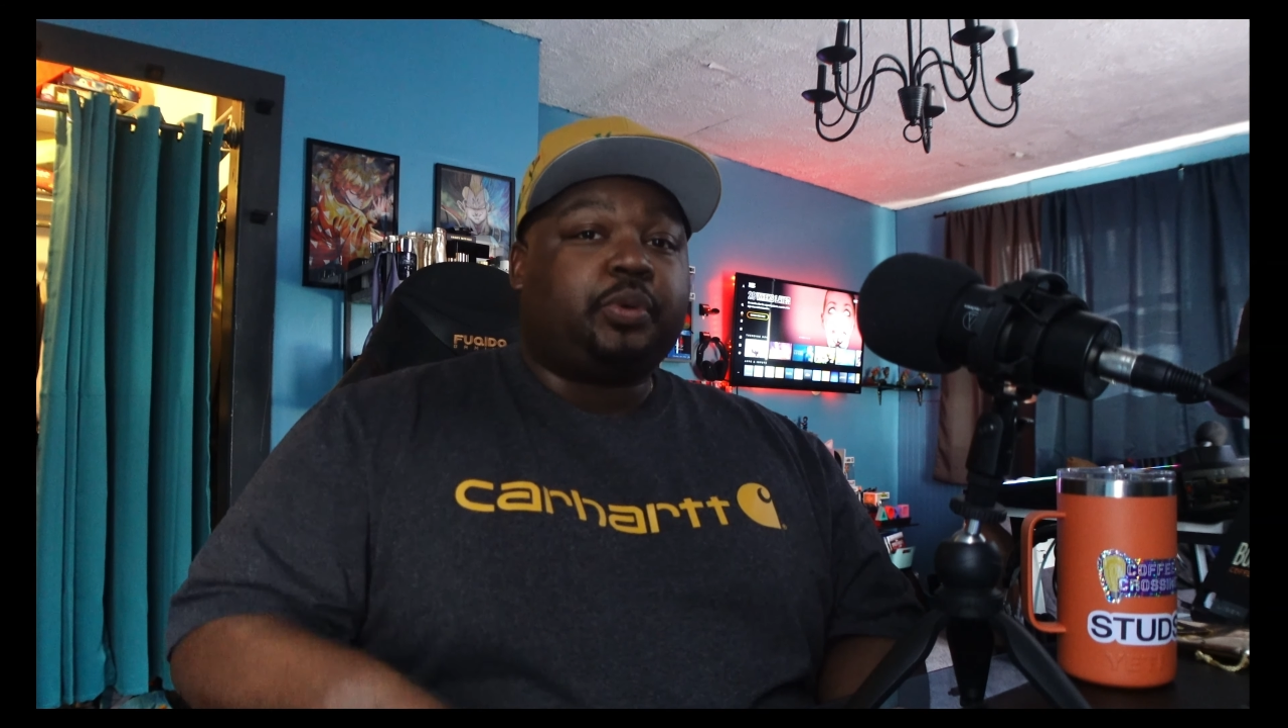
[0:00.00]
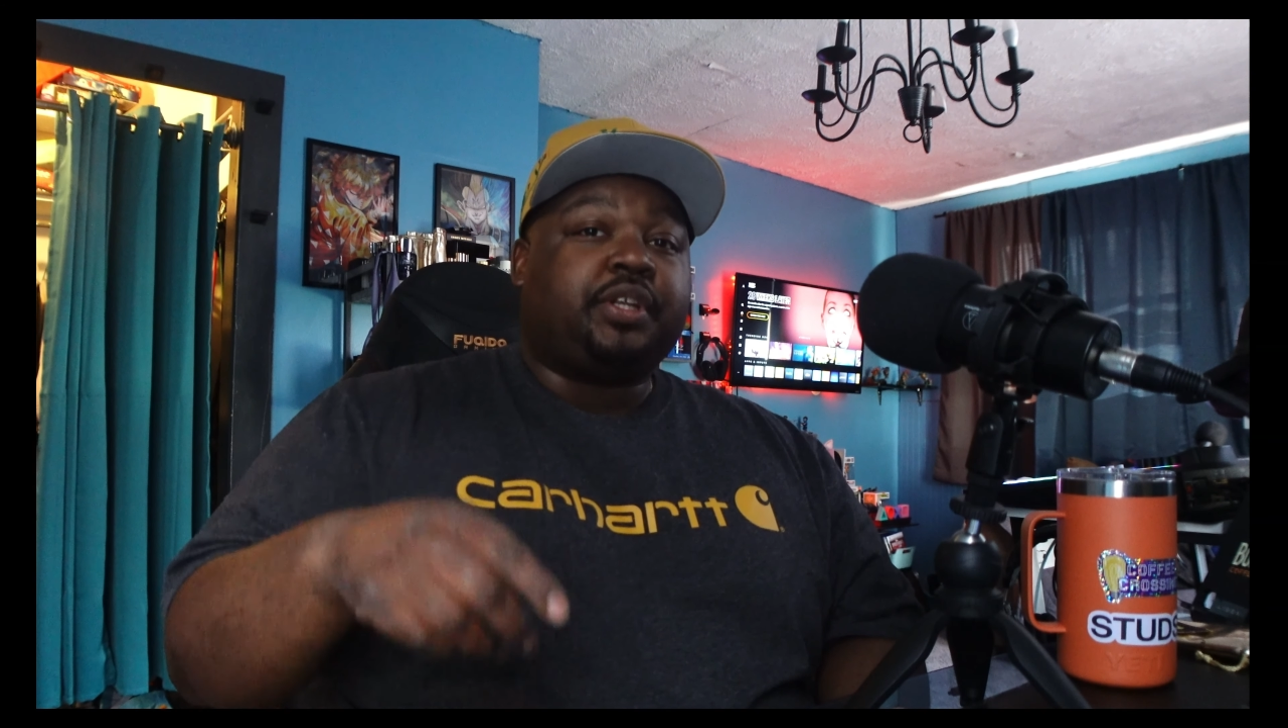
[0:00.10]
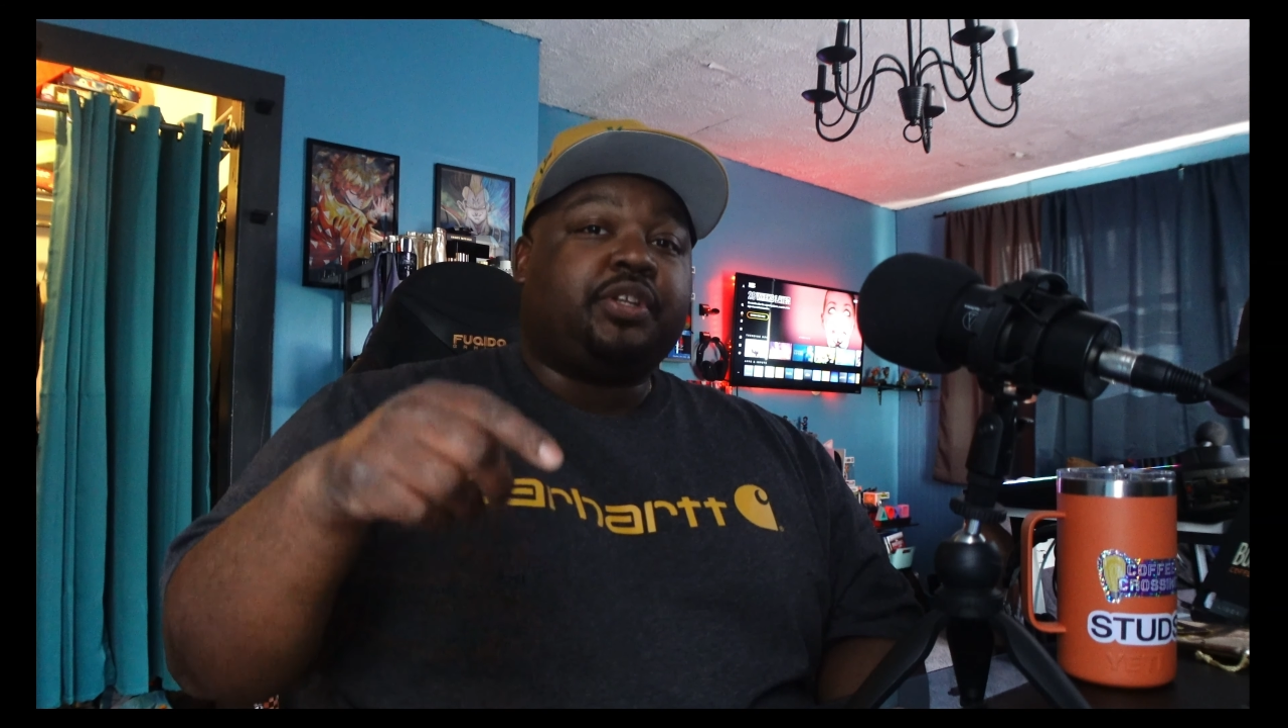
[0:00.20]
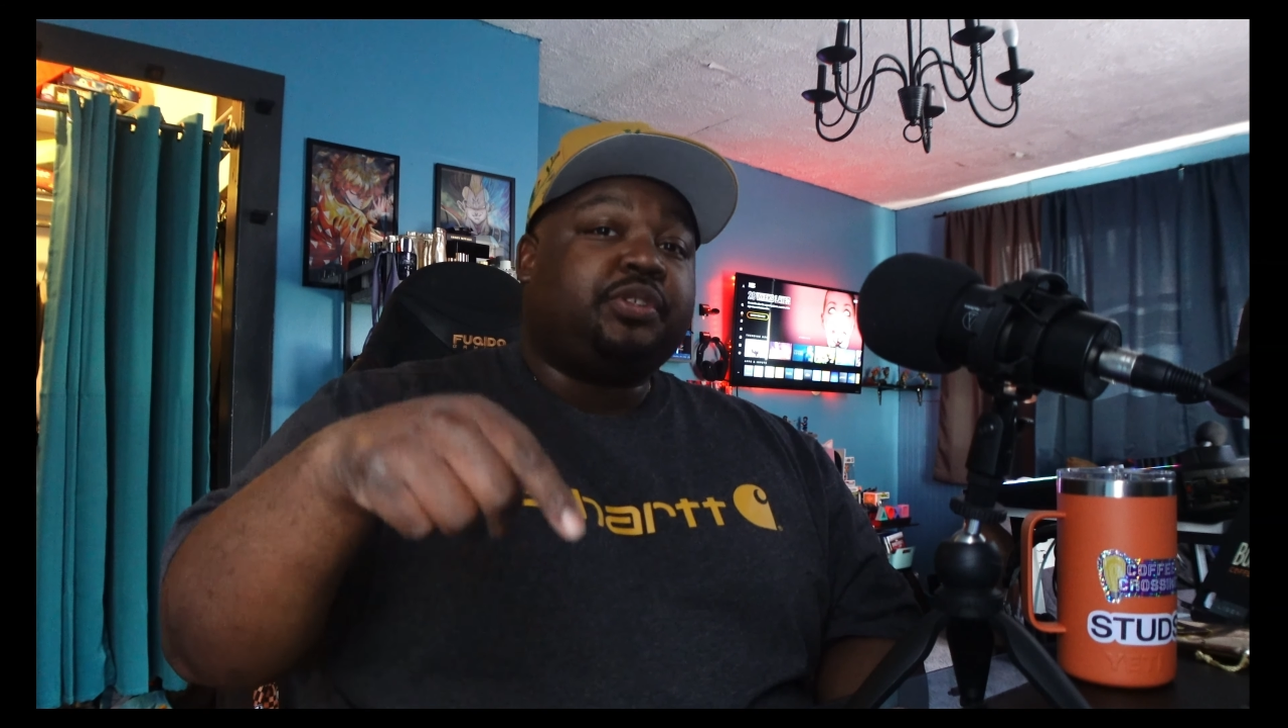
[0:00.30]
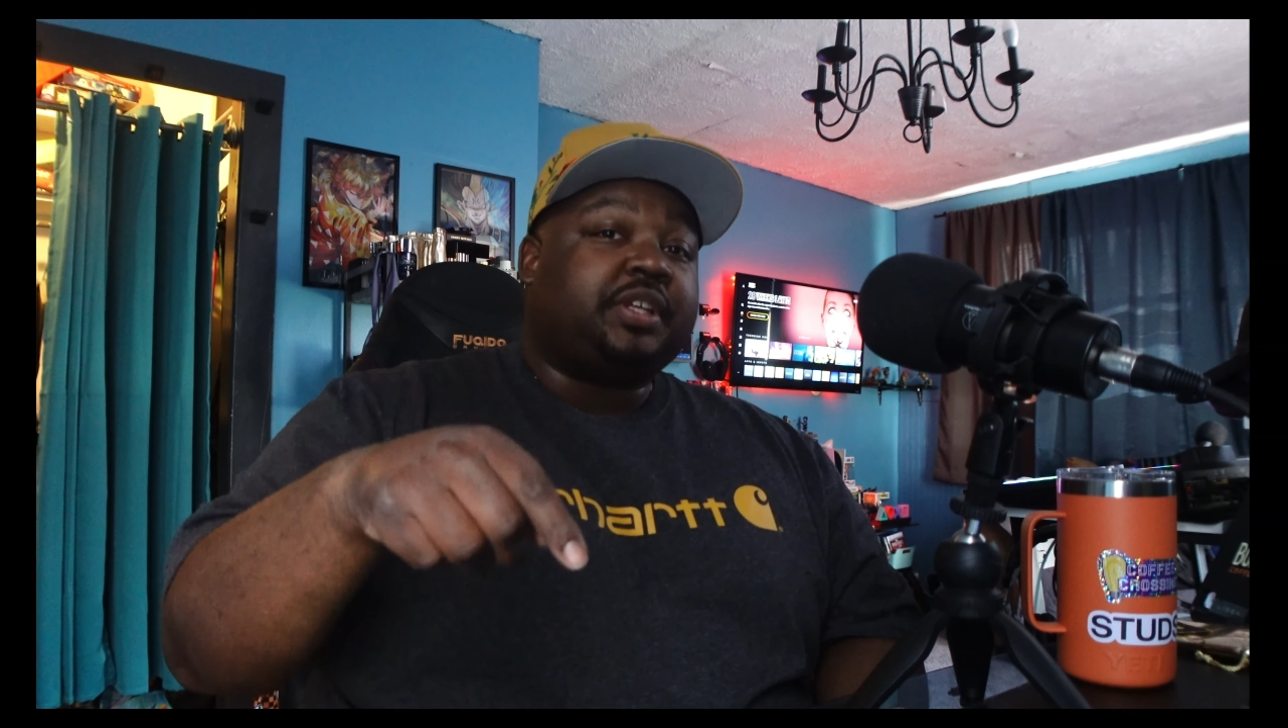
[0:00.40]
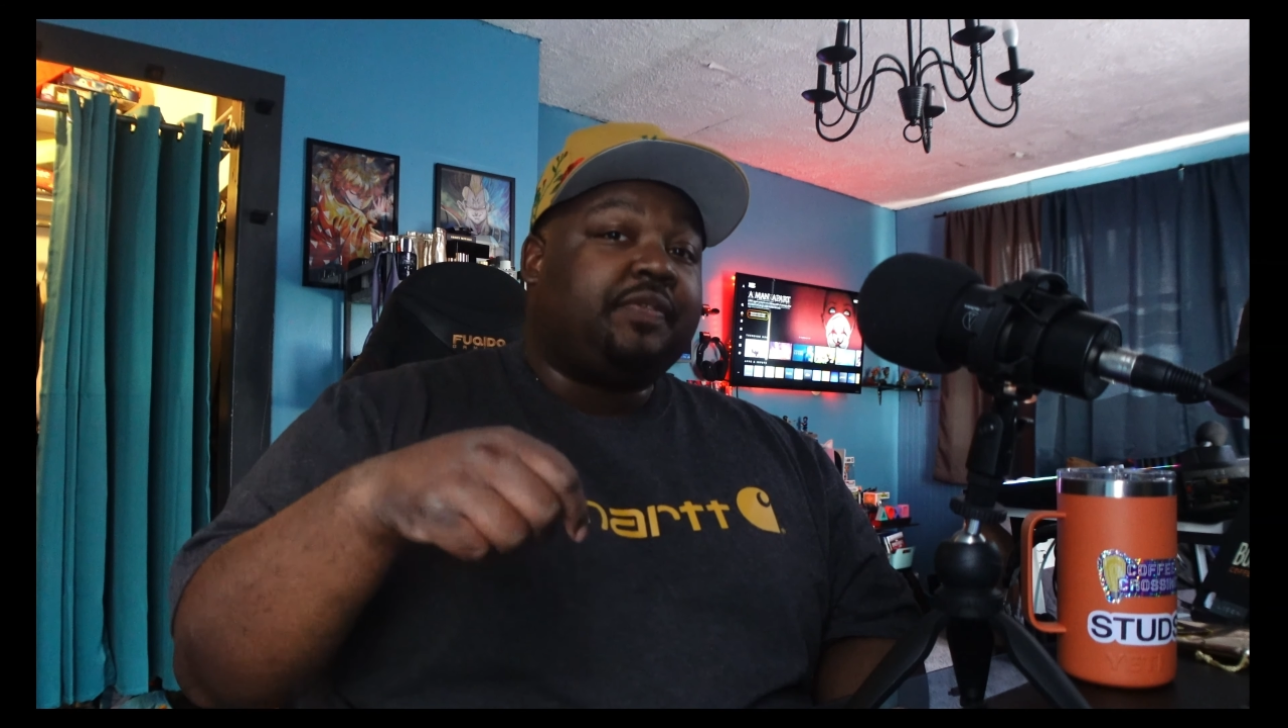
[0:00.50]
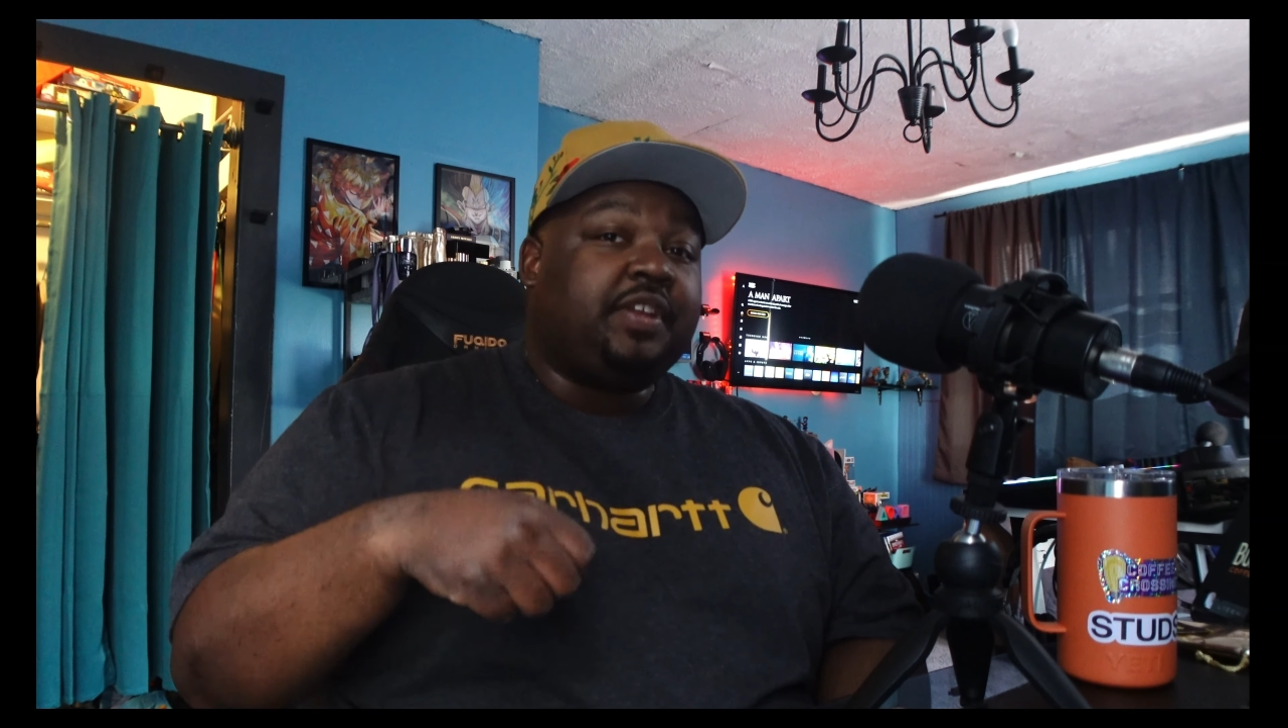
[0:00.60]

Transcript: I can use that